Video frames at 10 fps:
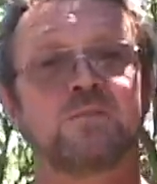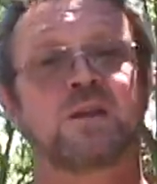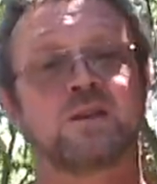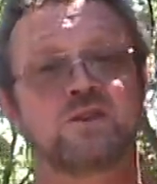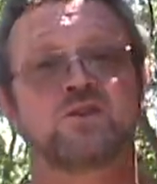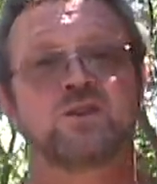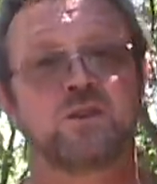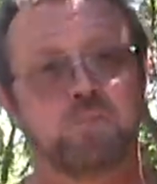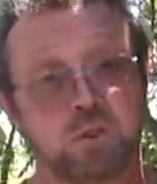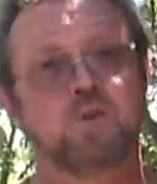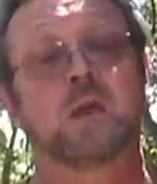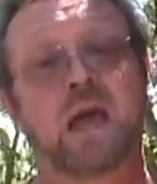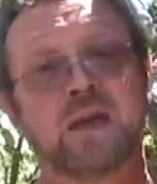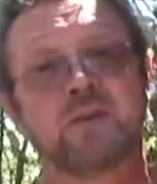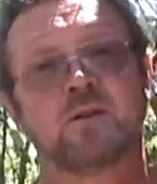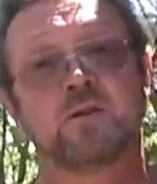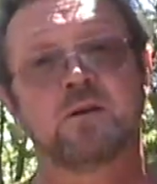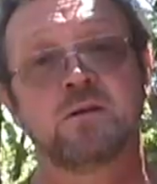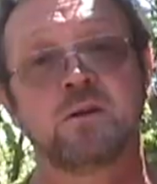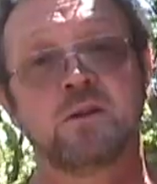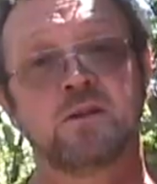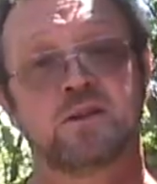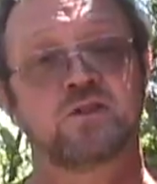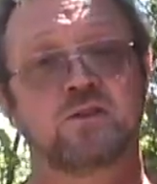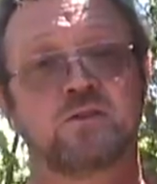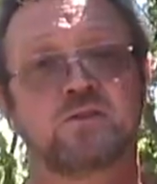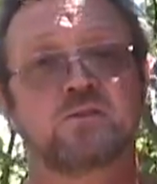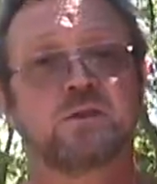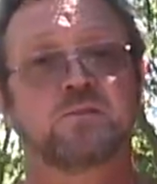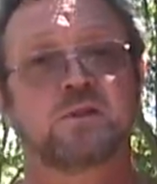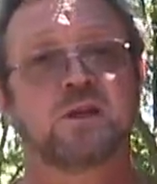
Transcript: because you see the blue light in the distance or something